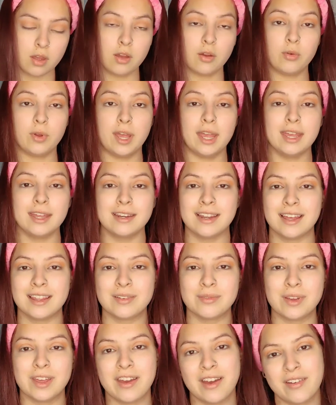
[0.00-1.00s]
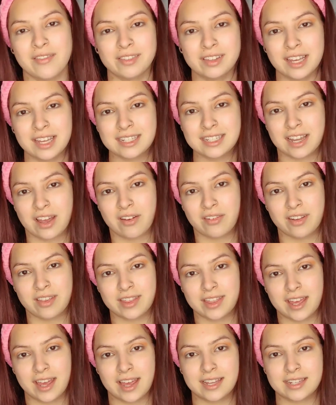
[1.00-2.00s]
Okay, now that we have laid down
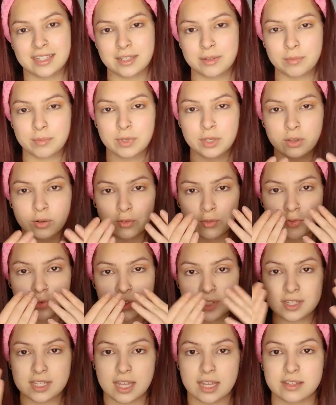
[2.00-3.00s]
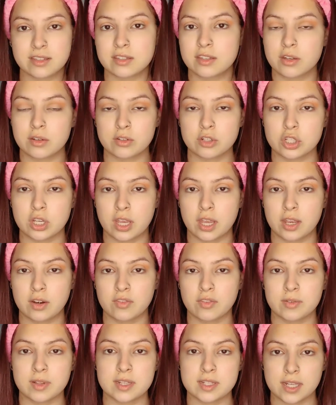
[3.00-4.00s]
that beautiful sandstone
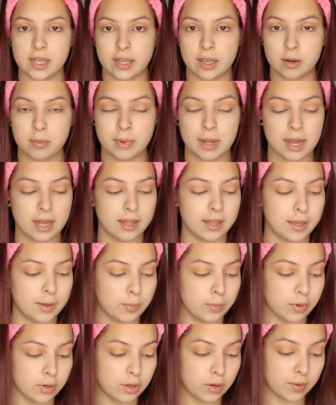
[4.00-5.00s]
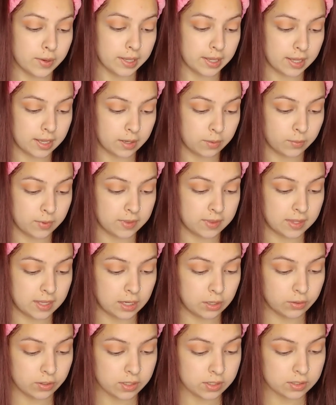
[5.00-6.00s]
shade from the Zion palette, we're going in with
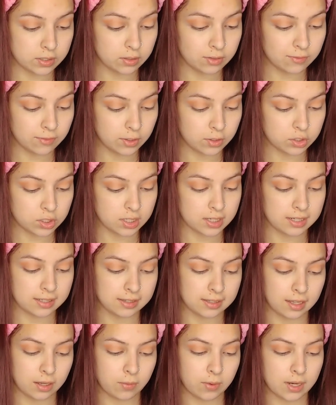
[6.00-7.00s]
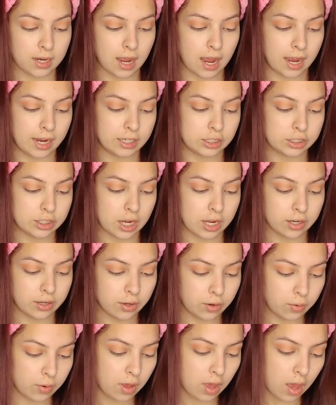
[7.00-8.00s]
the Crystal Fusion Liquid
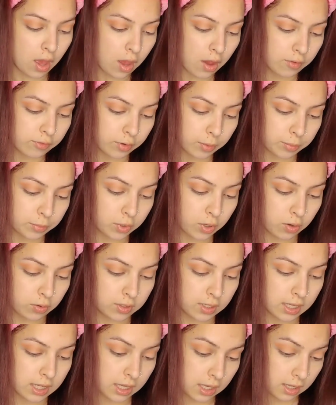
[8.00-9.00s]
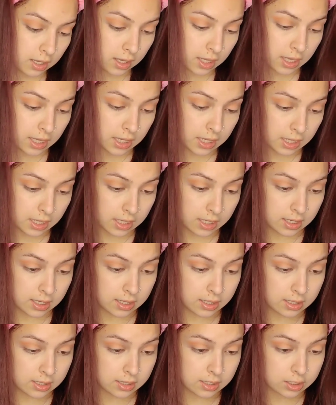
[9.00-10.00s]
Eyeshadow from Koki
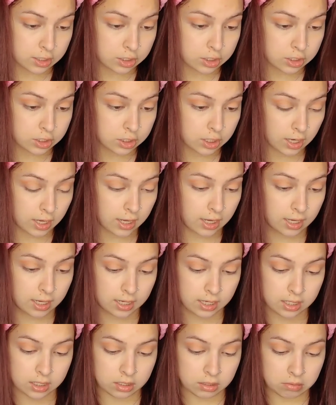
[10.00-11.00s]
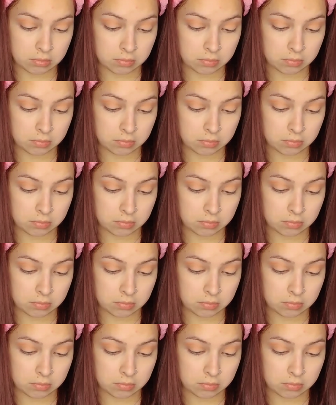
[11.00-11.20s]
in the shade